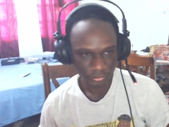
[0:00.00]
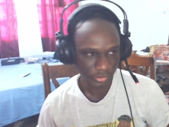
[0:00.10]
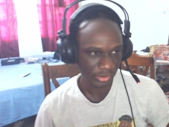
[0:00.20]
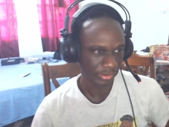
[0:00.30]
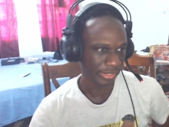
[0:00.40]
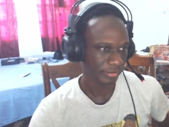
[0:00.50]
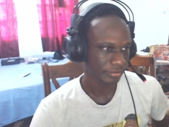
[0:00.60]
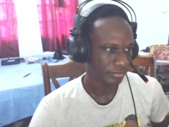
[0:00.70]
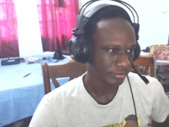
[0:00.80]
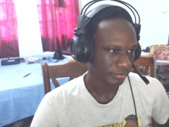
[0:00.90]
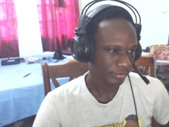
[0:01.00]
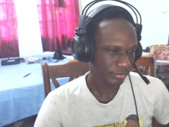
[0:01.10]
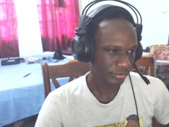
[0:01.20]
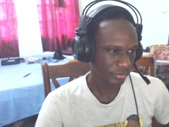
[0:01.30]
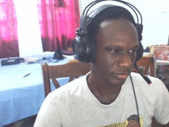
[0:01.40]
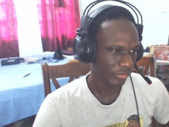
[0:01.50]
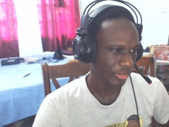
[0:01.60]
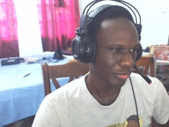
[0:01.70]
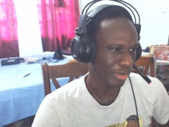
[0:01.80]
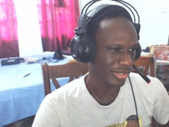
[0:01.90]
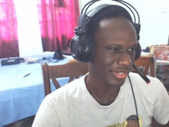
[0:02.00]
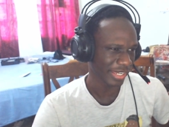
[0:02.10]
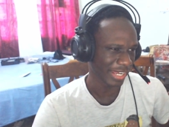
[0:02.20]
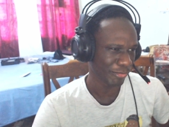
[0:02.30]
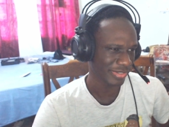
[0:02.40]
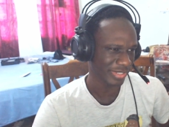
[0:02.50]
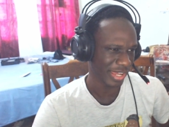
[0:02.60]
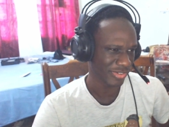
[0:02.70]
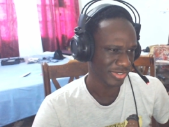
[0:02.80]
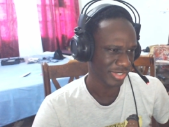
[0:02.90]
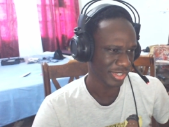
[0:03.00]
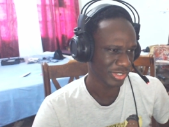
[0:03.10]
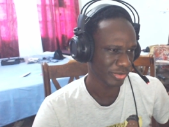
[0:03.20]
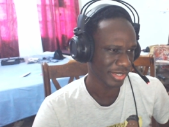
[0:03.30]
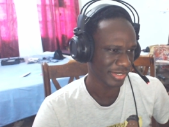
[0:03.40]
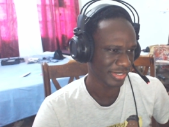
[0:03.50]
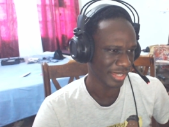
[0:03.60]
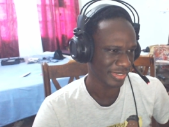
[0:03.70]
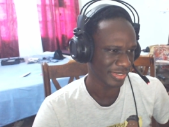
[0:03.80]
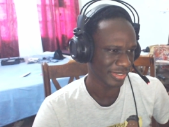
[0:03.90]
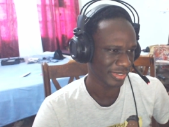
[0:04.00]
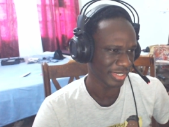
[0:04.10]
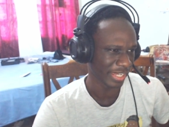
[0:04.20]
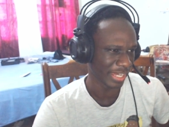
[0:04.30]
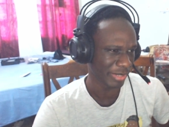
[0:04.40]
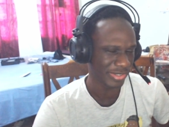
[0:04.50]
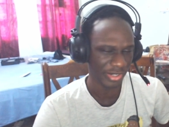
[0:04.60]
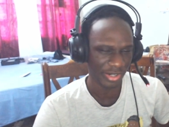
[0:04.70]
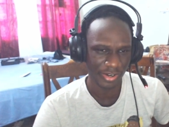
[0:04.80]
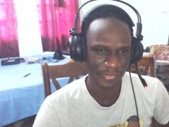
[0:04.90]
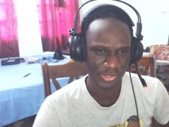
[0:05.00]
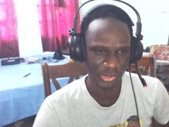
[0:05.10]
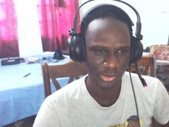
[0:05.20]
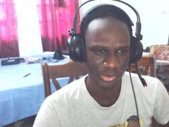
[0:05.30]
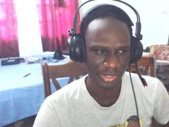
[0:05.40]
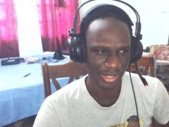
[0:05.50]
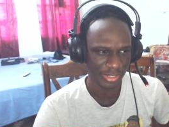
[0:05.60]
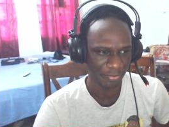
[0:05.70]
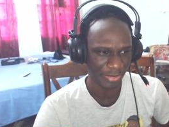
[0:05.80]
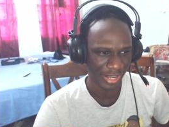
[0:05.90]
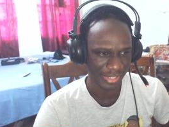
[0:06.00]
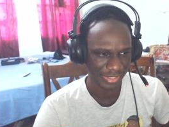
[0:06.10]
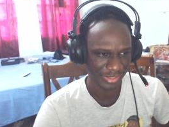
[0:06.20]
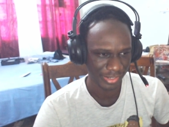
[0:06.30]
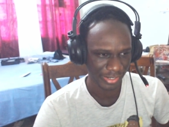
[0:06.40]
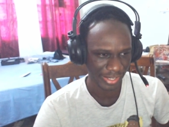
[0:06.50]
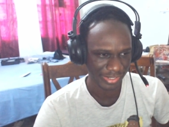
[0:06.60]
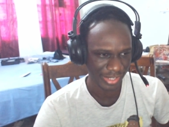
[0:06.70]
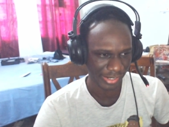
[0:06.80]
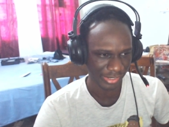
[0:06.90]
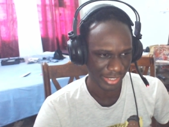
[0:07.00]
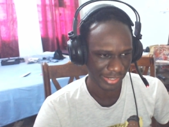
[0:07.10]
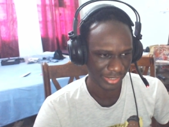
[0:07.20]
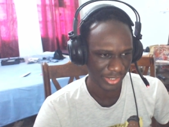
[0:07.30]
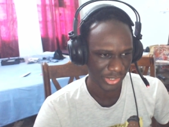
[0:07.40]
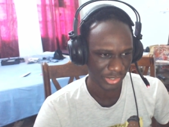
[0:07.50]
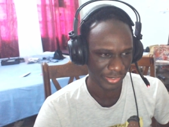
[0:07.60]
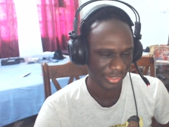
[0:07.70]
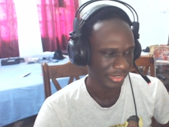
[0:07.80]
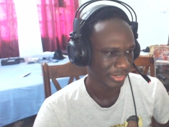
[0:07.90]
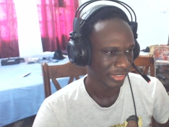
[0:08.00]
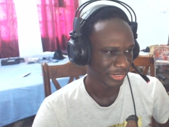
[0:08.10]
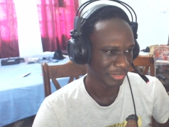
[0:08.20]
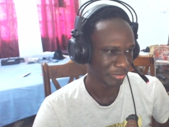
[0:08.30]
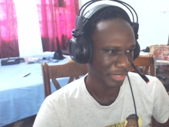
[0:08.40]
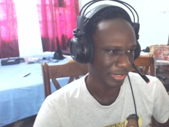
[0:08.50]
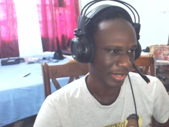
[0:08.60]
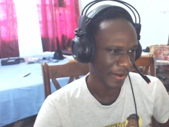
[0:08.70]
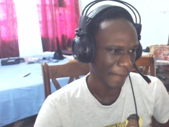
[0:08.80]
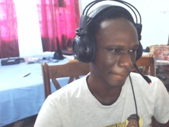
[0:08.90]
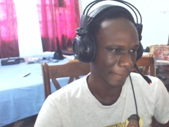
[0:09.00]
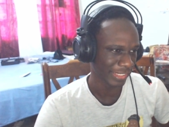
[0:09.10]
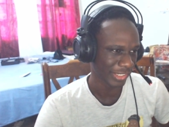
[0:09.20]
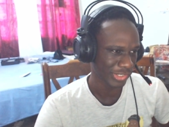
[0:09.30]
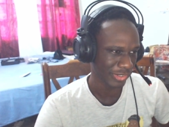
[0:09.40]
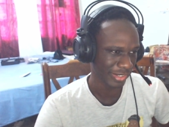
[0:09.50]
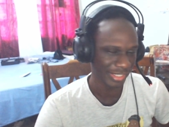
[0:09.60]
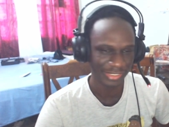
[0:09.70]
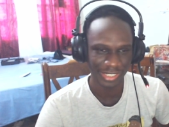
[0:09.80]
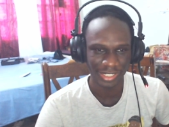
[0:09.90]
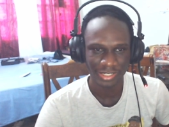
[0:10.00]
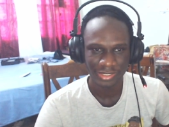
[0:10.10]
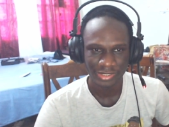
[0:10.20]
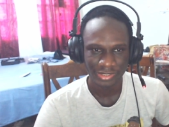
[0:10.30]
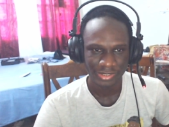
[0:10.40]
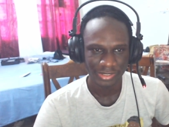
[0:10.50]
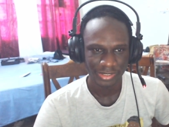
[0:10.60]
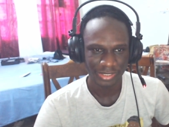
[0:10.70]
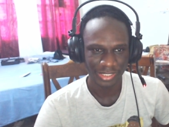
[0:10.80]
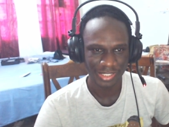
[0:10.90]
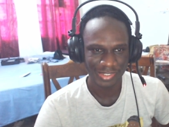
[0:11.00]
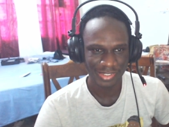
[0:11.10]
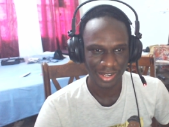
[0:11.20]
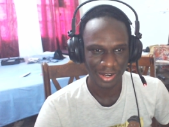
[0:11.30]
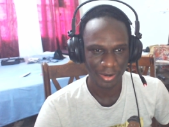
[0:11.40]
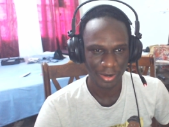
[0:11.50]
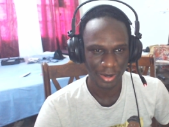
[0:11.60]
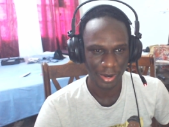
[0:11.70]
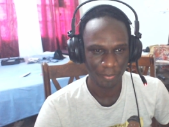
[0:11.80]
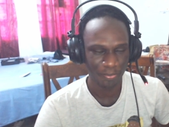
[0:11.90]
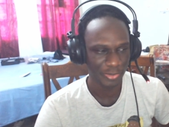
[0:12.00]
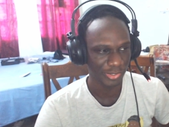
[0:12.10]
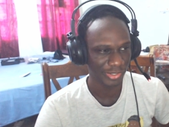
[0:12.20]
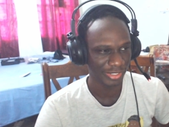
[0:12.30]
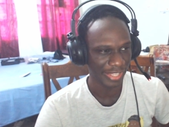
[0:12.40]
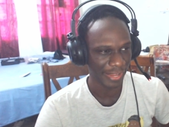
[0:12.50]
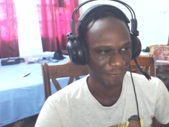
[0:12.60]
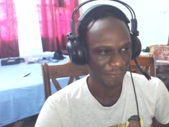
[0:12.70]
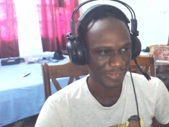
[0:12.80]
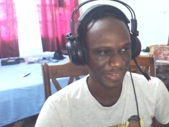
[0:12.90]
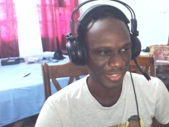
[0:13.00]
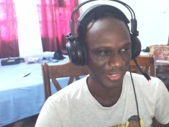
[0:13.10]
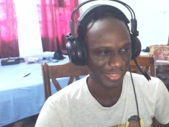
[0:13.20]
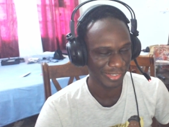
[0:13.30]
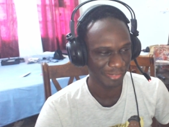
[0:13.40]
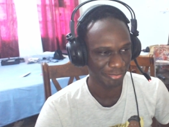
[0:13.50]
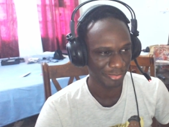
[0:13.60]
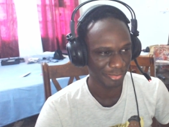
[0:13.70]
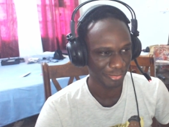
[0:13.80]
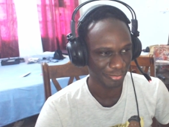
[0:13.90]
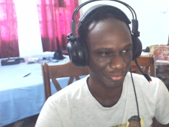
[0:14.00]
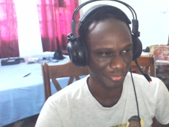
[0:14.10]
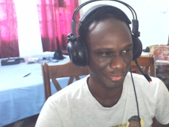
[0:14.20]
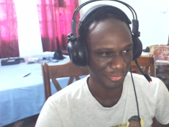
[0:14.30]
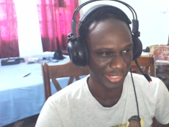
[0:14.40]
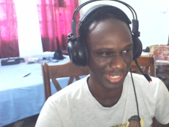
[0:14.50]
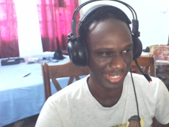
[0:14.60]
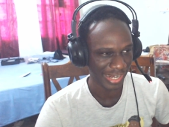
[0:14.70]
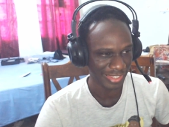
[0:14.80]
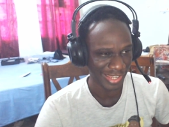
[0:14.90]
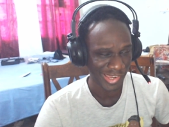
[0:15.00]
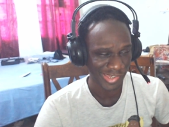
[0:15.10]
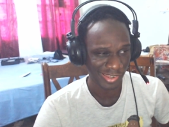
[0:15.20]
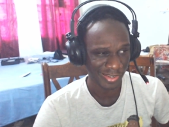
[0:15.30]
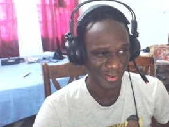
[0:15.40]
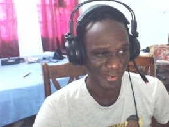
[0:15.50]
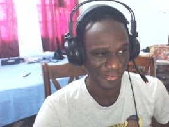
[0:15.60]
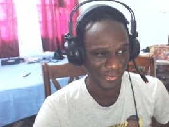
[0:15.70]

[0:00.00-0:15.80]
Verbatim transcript: Alright. What, eh, what's interesting too is that the image of Sukuna in the past looked exactly like Idatori. So maybe um, Idatori is a, is a, a pure like physical reincarnation of